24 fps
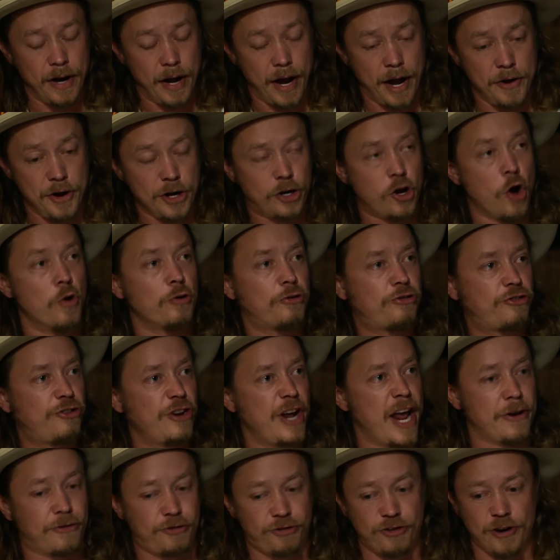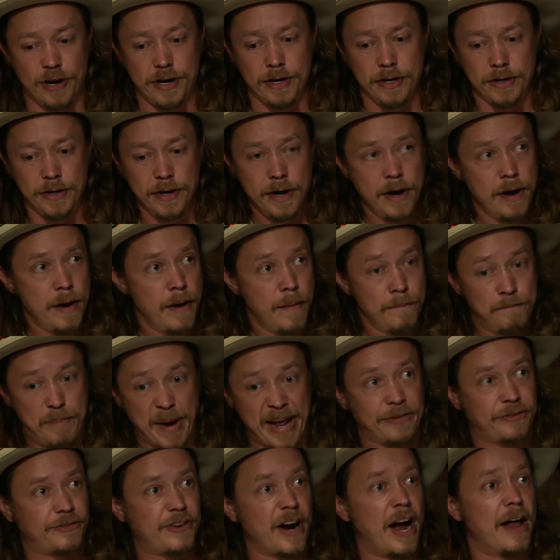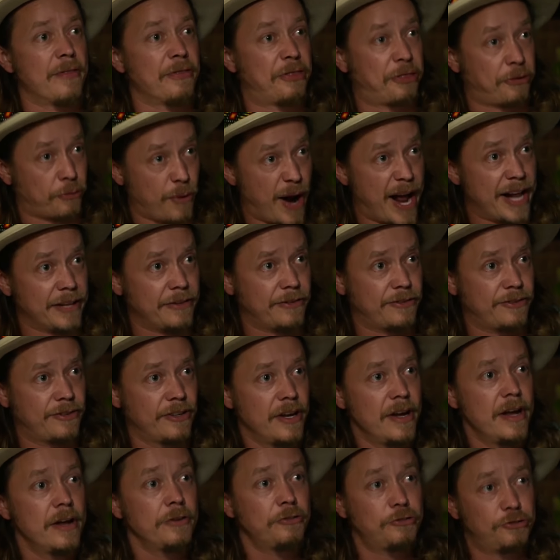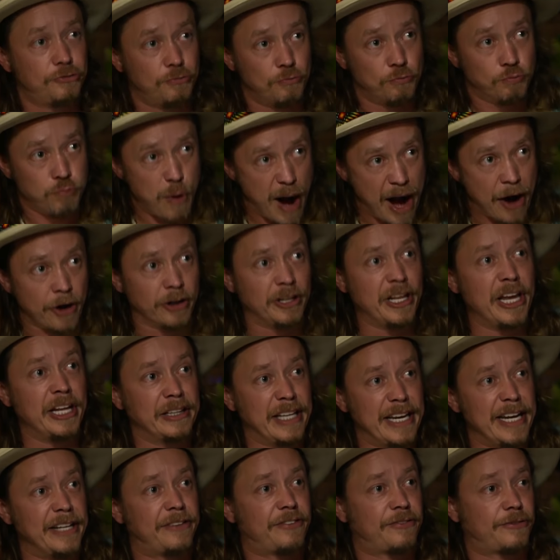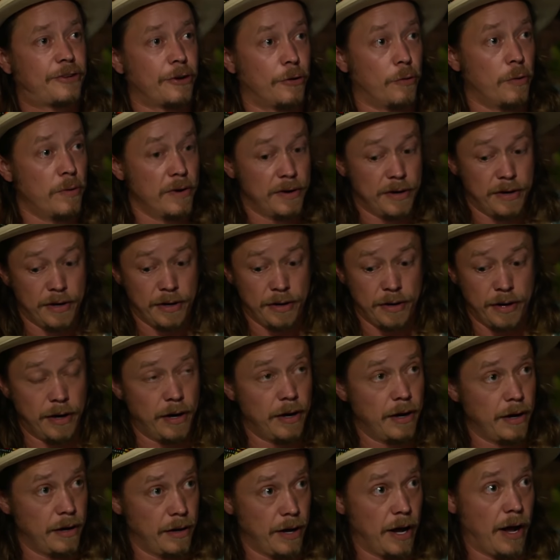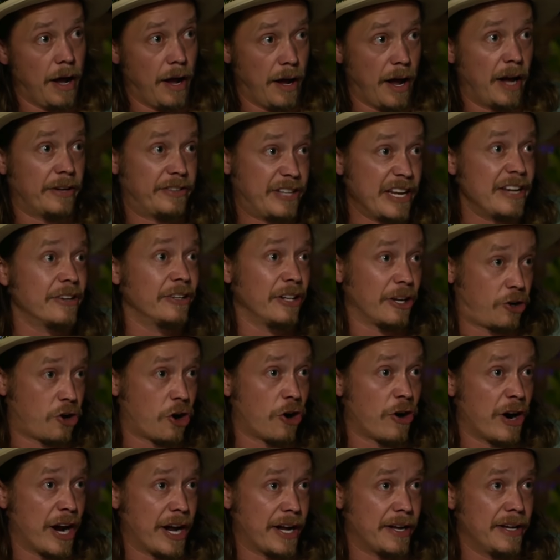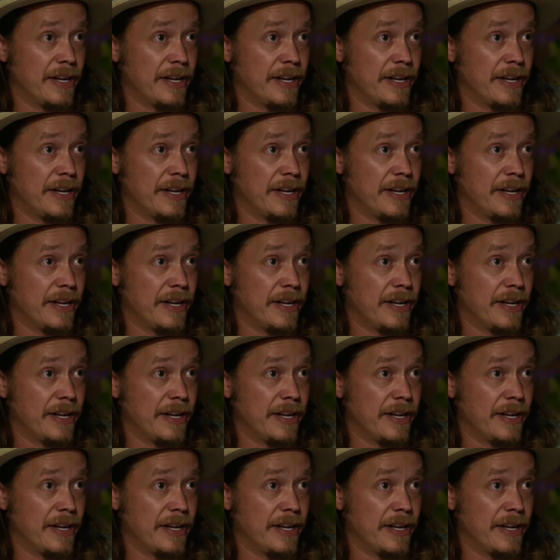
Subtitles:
a negotiation based on threats rarely leads to a deal occurring.